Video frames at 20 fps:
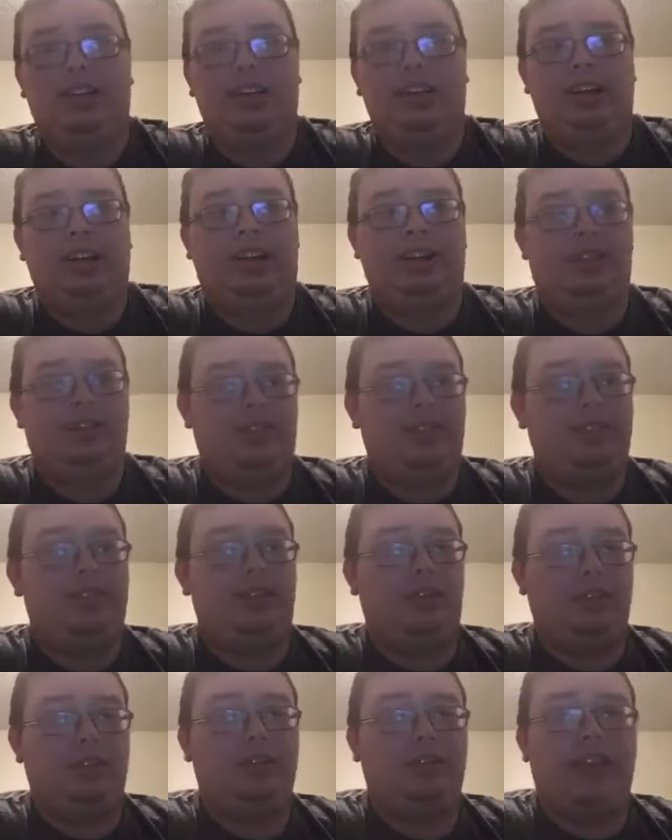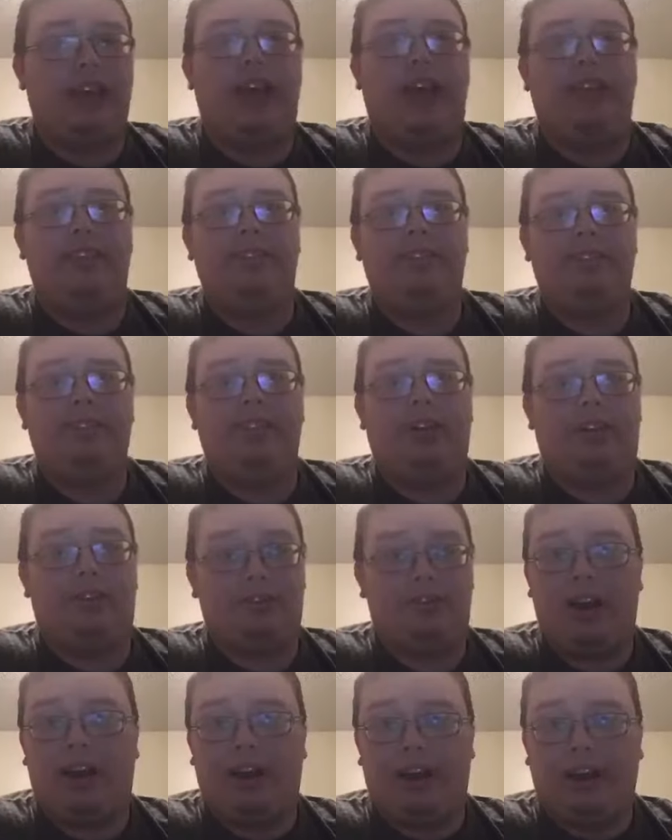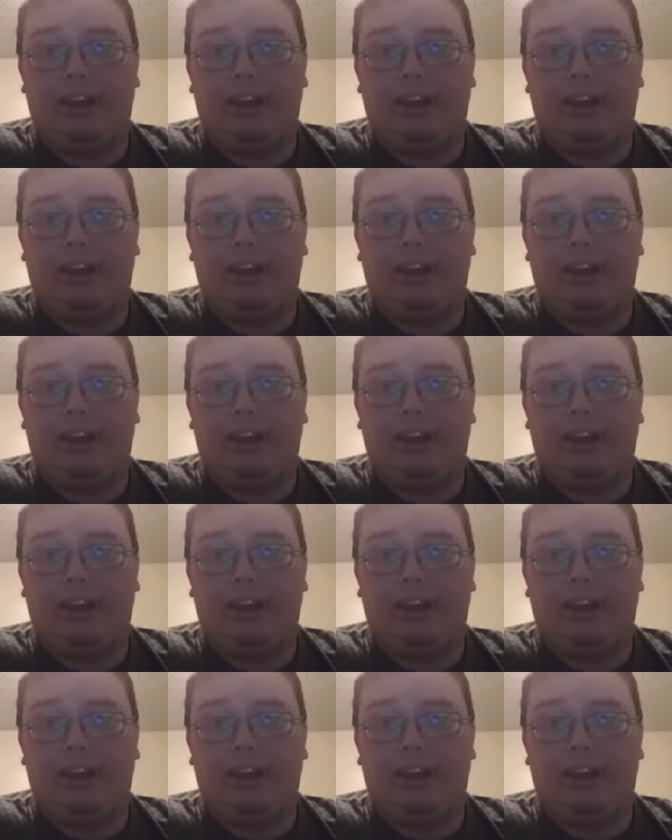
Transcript: Because their sins are finding